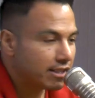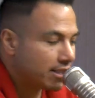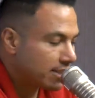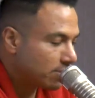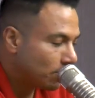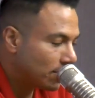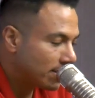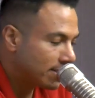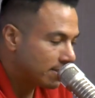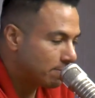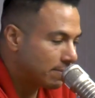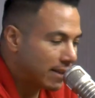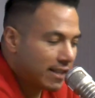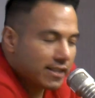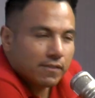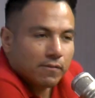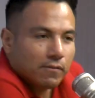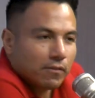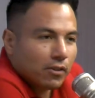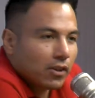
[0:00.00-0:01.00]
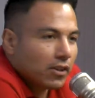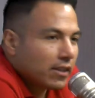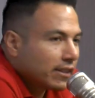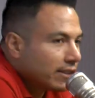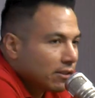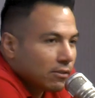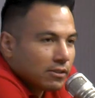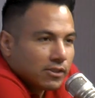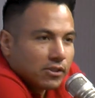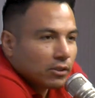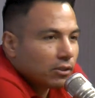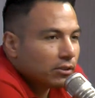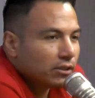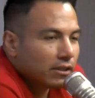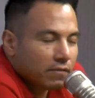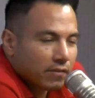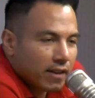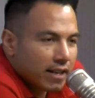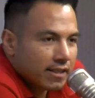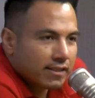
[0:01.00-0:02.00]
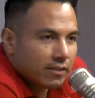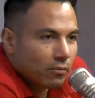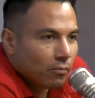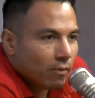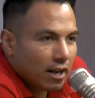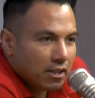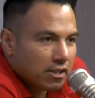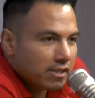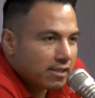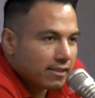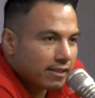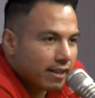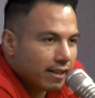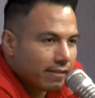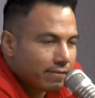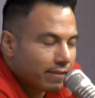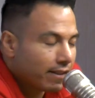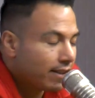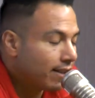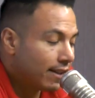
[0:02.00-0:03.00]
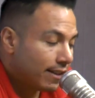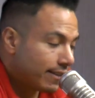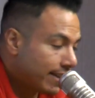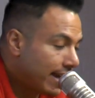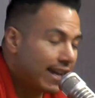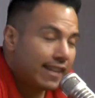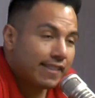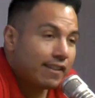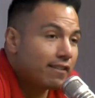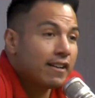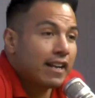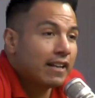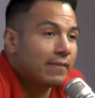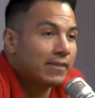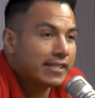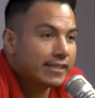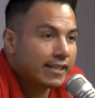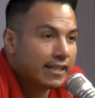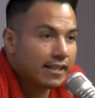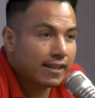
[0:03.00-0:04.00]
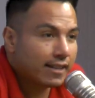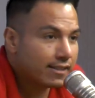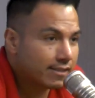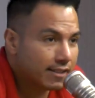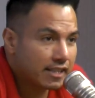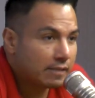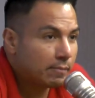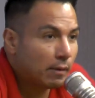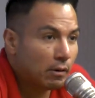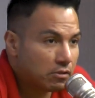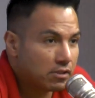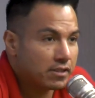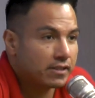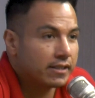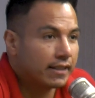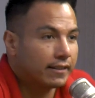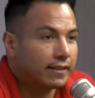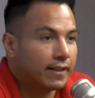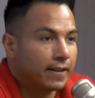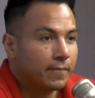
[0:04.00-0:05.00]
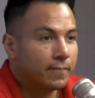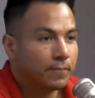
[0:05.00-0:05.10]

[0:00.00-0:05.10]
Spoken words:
just wants his little circle of friends to watch his stuff. They're not even seeing it because the exposure is not there.